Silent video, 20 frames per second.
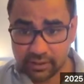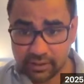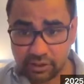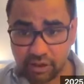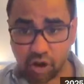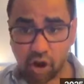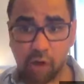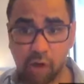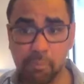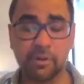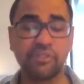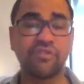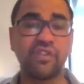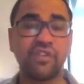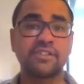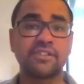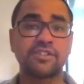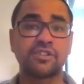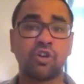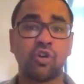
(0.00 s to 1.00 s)
The drop
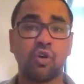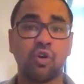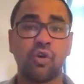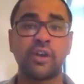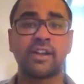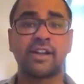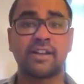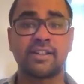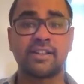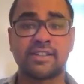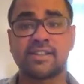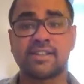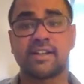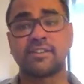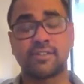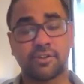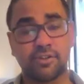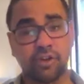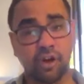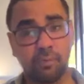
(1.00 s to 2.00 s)
reflects growing
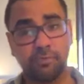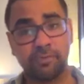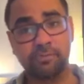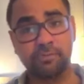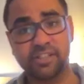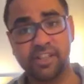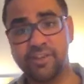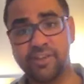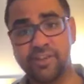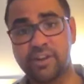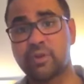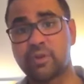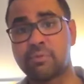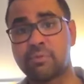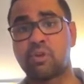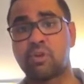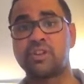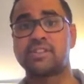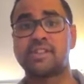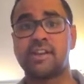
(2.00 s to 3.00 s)
concerns. The drop from
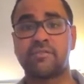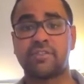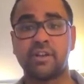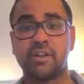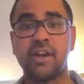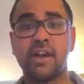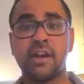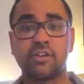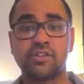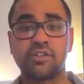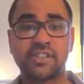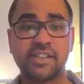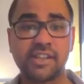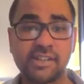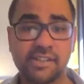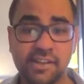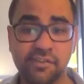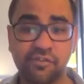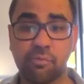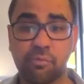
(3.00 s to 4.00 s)
71.7 to
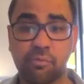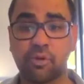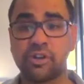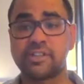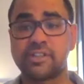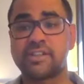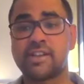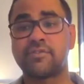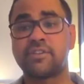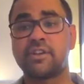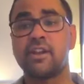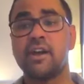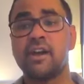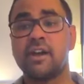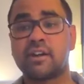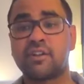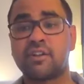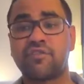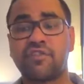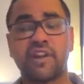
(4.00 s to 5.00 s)
64.7
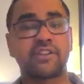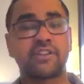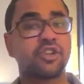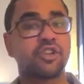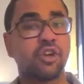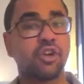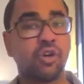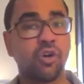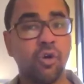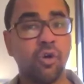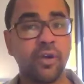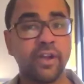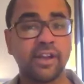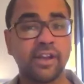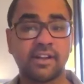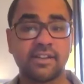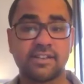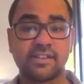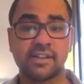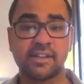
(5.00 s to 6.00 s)
reflects
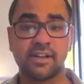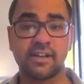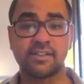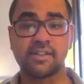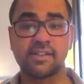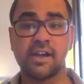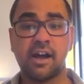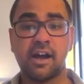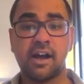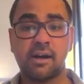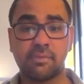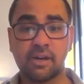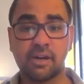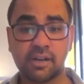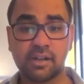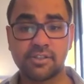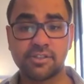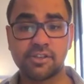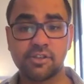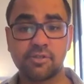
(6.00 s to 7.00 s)
growing concerns
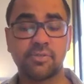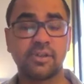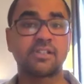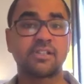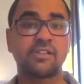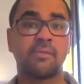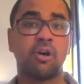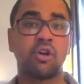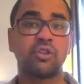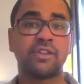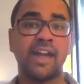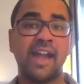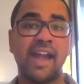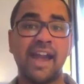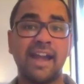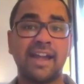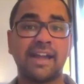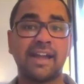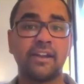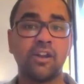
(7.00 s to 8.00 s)
among consumers about the
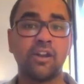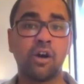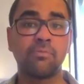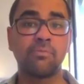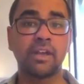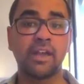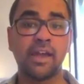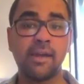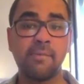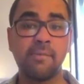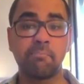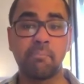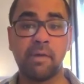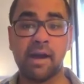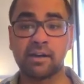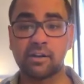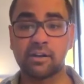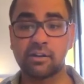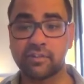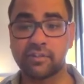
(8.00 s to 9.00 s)
economic
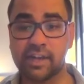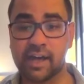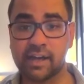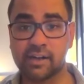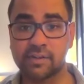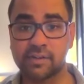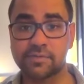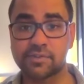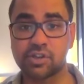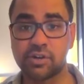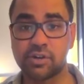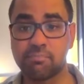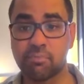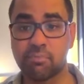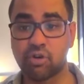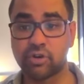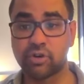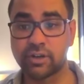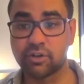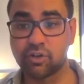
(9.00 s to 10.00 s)
impact of tariffs on
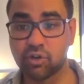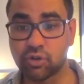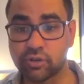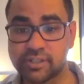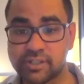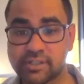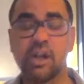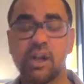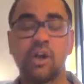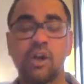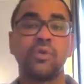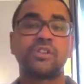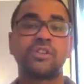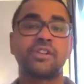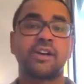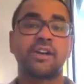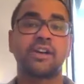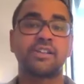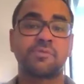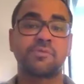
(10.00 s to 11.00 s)
imported goods,
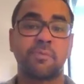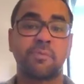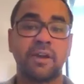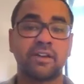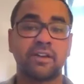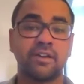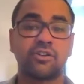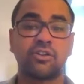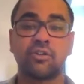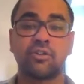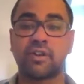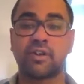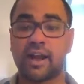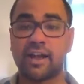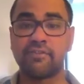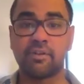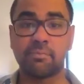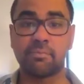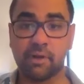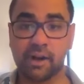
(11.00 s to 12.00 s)
which are expected to
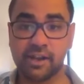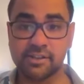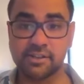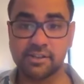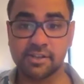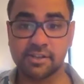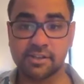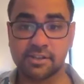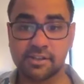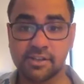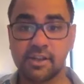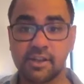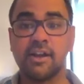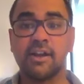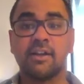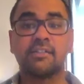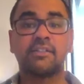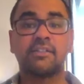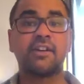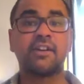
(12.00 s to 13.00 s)
drive up prices.
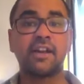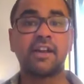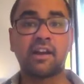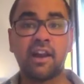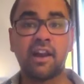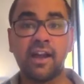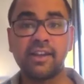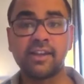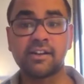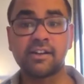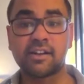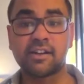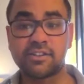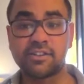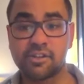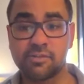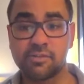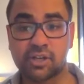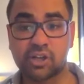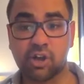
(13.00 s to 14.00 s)
The decline in
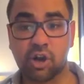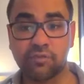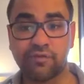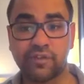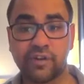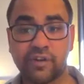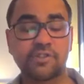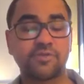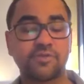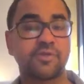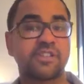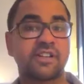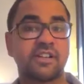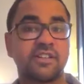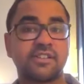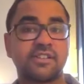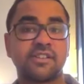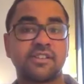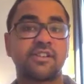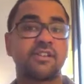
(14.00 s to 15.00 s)
consumer confidence was
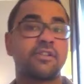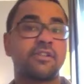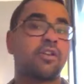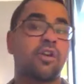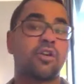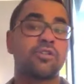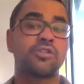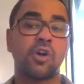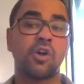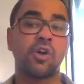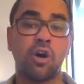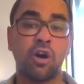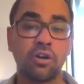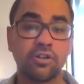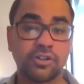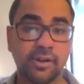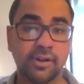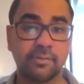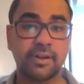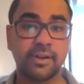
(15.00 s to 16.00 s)
consistent across
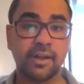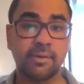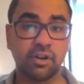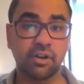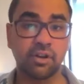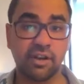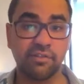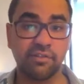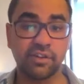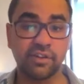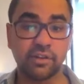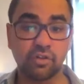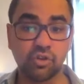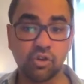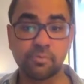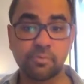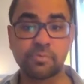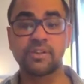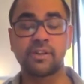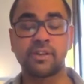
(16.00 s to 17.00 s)
all demographic
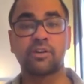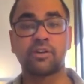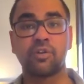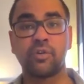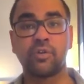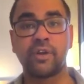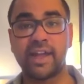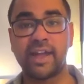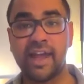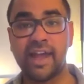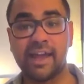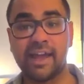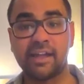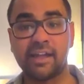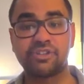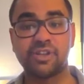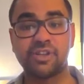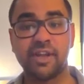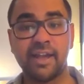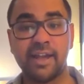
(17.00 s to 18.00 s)
groups, including
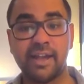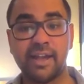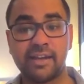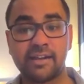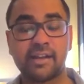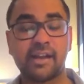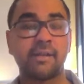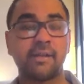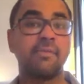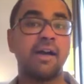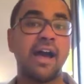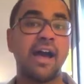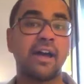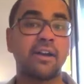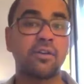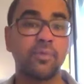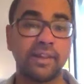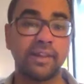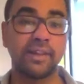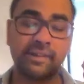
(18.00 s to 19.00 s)
age, income,
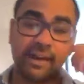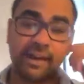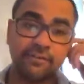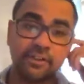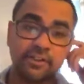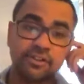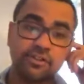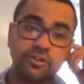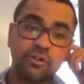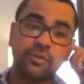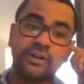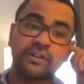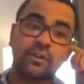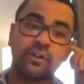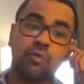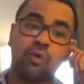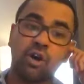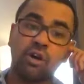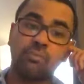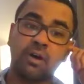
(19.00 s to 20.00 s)
and wealth levels. So
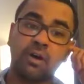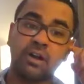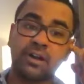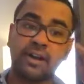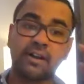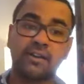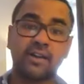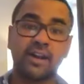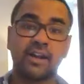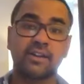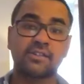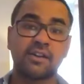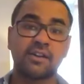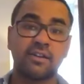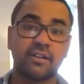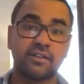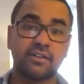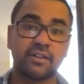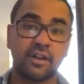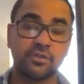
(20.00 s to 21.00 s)
whether Walmart attracts
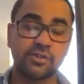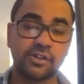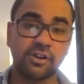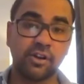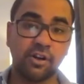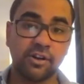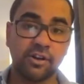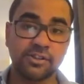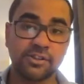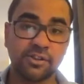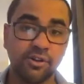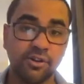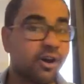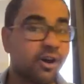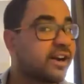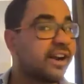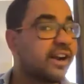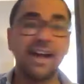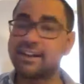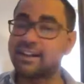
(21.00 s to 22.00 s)
$100,000 or
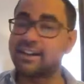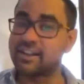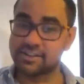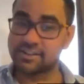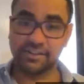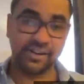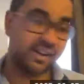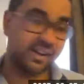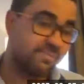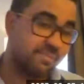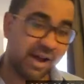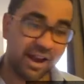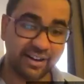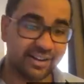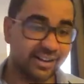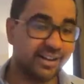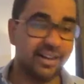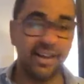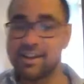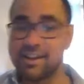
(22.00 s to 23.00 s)
not doesn't really
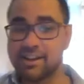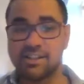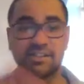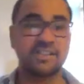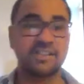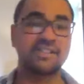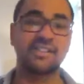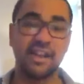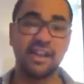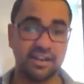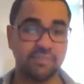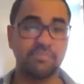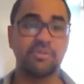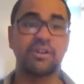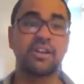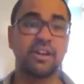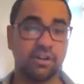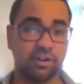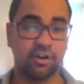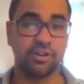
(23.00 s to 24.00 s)
matter because the
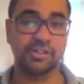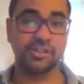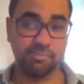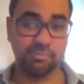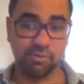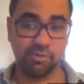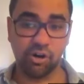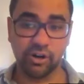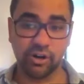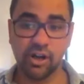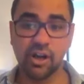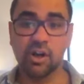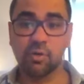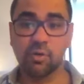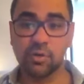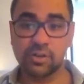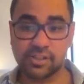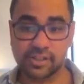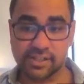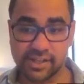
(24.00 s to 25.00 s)
sentiment across the board
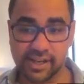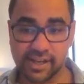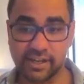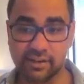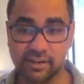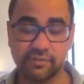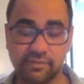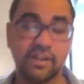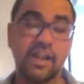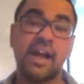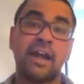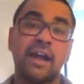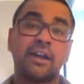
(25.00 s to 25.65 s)
was negative.